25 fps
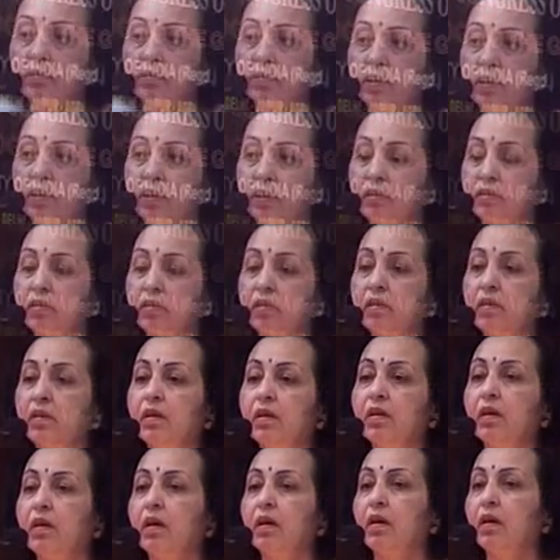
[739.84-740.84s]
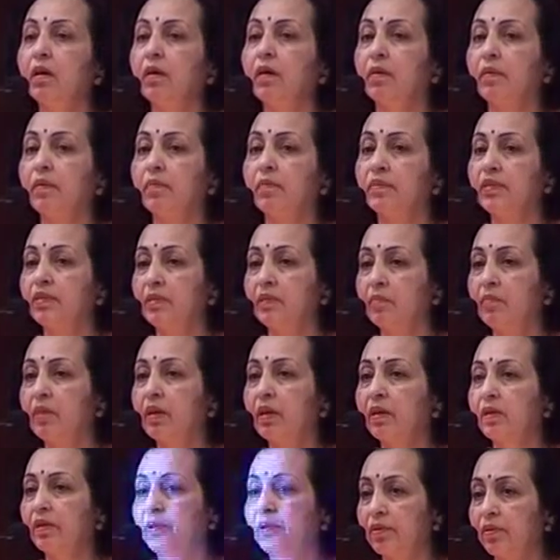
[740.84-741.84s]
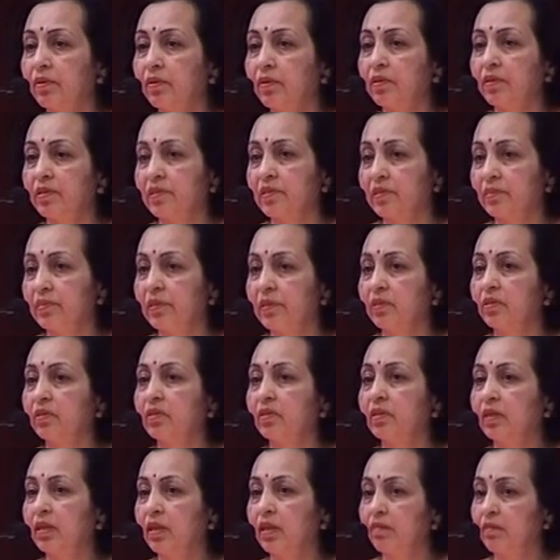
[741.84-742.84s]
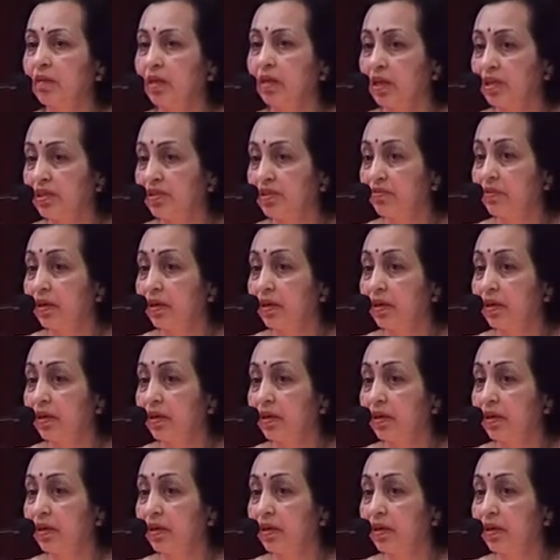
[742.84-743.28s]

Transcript: to get sibling donors because they have large